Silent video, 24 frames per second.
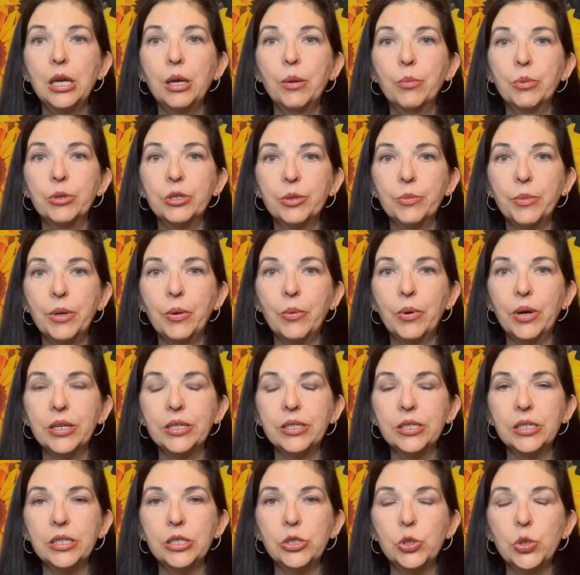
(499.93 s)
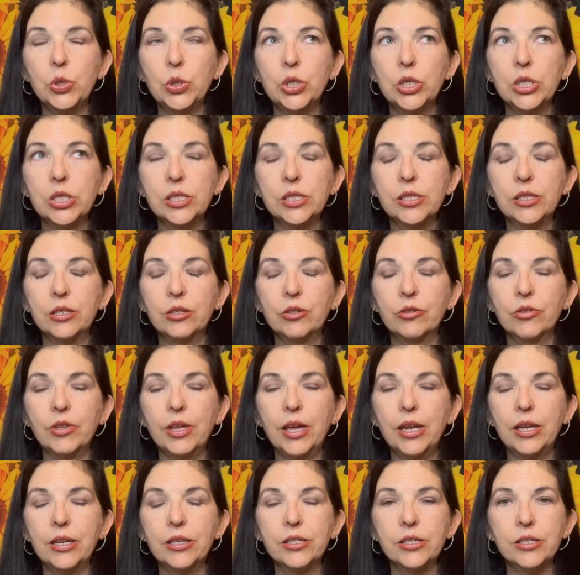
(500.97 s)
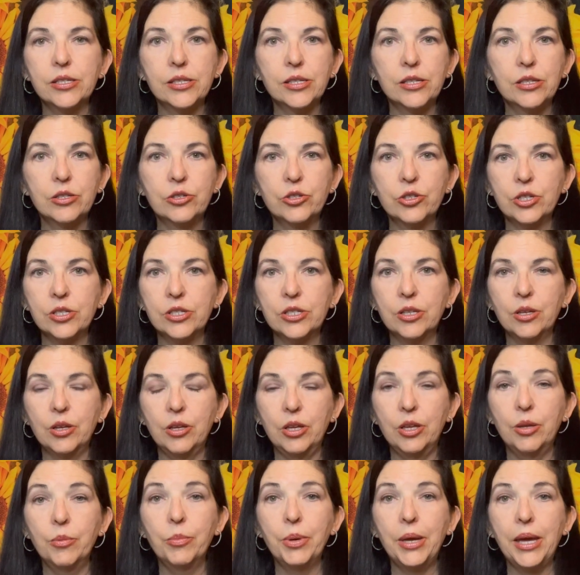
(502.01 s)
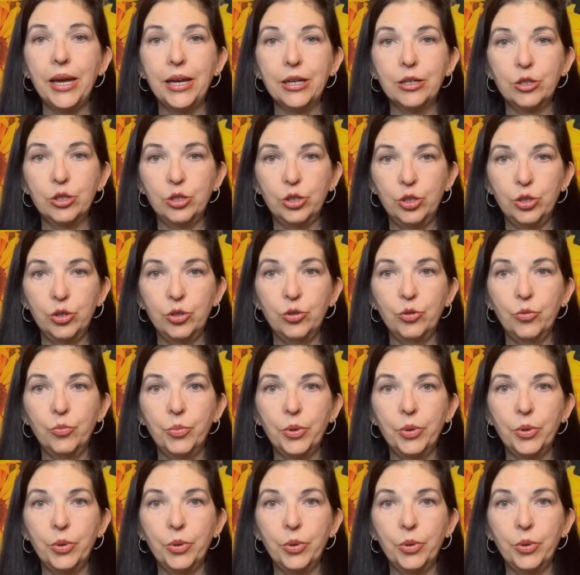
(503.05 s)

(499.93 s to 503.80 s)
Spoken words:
but you may want to consider that it doesn't just impact you,